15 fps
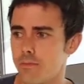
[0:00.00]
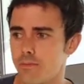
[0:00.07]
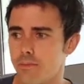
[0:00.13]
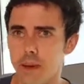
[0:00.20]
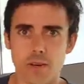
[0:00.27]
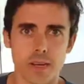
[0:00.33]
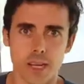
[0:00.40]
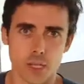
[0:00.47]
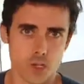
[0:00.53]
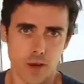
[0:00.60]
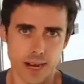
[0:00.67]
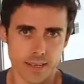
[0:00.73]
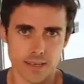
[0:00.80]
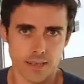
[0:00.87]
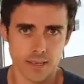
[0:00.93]
very
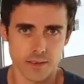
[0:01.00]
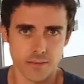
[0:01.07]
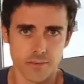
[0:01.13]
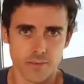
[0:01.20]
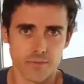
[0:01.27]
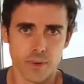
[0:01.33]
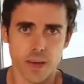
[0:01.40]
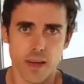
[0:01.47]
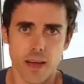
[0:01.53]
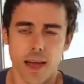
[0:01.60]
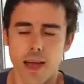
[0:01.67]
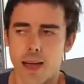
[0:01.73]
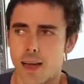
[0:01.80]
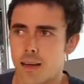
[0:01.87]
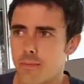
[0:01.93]
attractive,
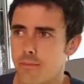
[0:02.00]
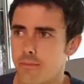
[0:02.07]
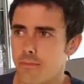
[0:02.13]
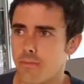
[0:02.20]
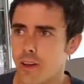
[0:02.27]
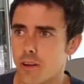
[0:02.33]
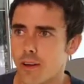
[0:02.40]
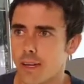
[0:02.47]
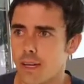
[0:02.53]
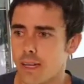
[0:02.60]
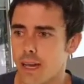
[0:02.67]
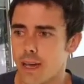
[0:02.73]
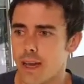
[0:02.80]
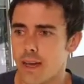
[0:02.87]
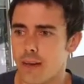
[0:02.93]

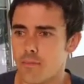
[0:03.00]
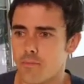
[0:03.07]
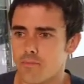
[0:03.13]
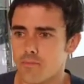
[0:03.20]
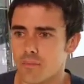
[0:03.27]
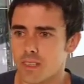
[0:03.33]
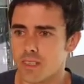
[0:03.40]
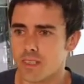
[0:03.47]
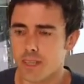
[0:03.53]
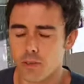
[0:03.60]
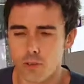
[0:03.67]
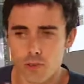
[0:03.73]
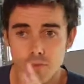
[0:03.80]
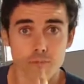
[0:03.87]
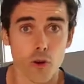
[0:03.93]
very
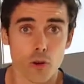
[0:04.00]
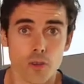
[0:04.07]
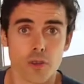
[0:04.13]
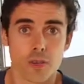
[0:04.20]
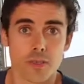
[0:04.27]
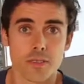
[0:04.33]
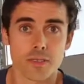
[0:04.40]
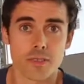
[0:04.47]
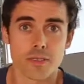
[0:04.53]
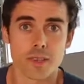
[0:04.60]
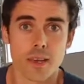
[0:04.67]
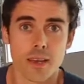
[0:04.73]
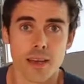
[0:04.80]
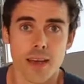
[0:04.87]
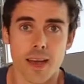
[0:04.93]
single-focused
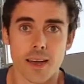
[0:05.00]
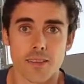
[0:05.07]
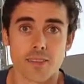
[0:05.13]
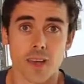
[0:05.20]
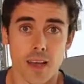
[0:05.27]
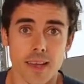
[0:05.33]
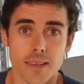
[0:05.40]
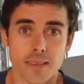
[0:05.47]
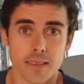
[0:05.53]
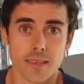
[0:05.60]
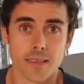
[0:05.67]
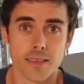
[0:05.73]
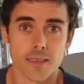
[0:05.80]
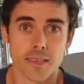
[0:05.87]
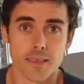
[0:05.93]

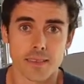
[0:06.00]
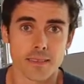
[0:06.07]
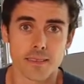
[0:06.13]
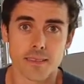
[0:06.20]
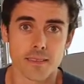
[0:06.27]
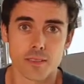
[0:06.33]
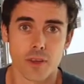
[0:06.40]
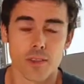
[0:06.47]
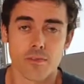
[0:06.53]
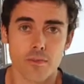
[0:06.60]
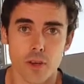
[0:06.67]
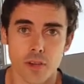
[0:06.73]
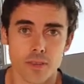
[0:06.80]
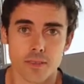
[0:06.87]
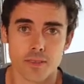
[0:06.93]
scientist, and it's the
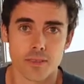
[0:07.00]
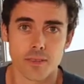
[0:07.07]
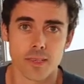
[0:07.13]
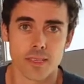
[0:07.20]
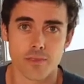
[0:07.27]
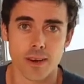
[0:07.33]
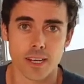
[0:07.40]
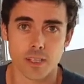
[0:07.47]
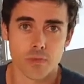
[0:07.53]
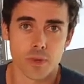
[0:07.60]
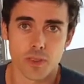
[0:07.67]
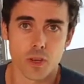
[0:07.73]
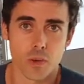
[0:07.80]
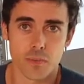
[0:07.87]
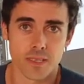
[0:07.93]
first interaction
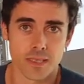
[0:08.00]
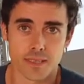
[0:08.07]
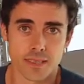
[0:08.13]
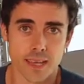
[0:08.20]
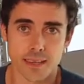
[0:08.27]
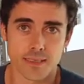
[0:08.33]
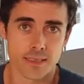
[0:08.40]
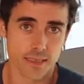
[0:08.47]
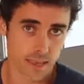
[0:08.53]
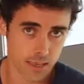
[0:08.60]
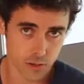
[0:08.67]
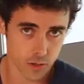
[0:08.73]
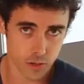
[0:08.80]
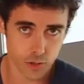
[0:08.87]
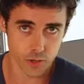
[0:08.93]
with the opposite sex
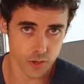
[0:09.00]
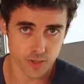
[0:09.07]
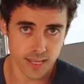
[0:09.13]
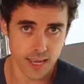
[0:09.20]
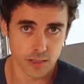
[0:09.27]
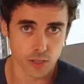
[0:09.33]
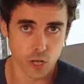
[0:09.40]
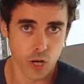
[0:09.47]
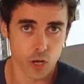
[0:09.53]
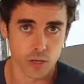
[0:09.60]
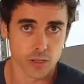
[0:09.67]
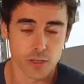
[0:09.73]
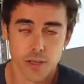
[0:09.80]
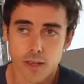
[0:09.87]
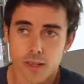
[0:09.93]
in knows how
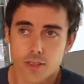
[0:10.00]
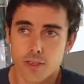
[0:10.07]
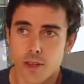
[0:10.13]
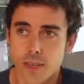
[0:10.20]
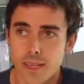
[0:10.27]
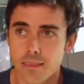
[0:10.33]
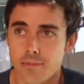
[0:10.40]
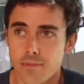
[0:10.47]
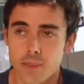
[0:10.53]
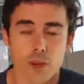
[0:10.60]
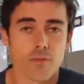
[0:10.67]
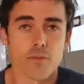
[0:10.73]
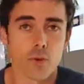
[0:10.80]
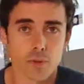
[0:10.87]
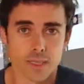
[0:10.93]
long. So he
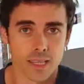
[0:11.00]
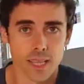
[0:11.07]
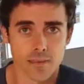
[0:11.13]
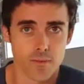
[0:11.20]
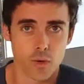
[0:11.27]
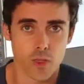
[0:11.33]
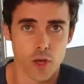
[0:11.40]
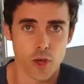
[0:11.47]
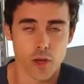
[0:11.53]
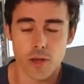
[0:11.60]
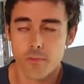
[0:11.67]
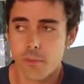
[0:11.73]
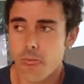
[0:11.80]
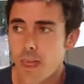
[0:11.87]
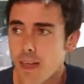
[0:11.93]
falls in love with
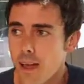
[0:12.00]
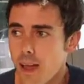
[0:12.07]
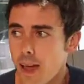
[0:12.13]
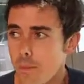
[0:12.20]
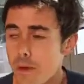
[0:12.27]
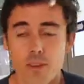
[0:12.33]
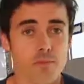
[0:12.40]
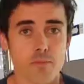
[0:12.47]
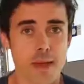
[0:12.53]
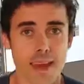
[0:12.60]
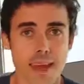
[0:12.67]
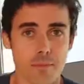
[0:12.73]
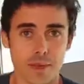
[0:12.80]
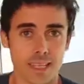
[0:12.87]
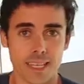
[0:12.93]
her. And you've
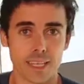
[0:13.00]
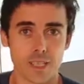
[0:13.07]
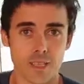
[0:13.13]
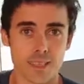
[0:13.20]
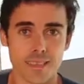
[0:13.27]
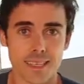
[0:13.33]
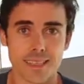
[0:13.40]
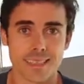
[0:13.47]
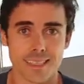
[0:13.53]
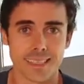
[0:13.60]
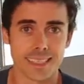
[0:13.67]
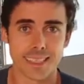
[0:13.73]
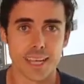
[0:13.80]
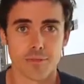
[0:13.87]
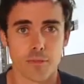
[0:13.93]
met Emily. She's
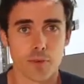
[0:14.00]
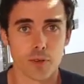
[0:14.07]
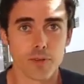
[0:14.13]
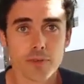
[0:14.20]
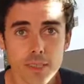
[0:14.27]
instantly lovable.